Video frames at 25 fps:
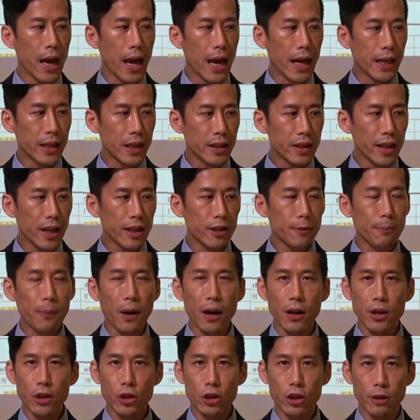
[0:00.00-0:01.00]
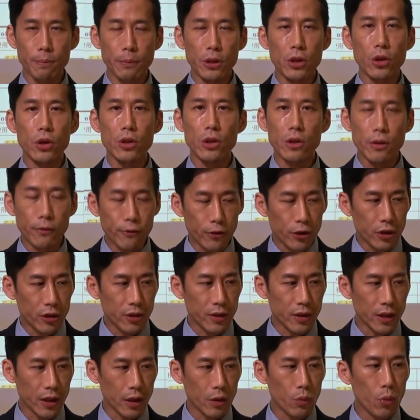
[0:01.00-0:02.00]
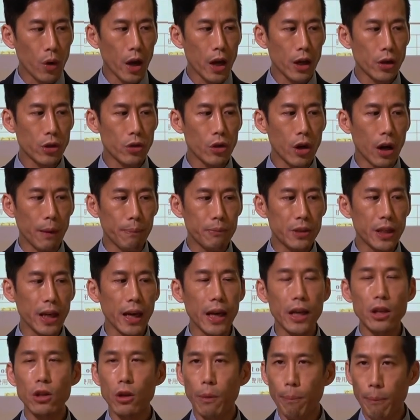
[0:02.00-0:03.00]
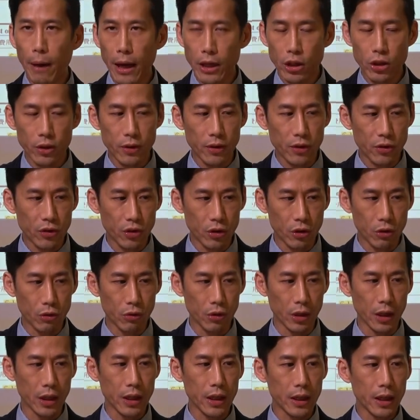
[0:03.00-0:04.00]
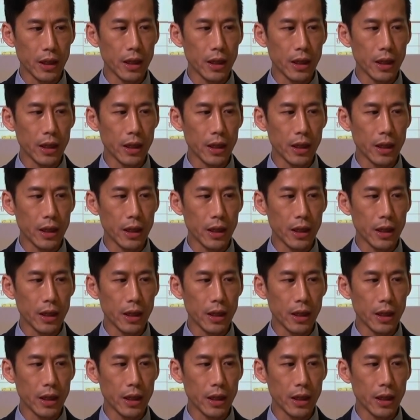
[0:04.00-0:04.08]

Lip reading: And the next part should be your university, where you obtain your bachelor's degree.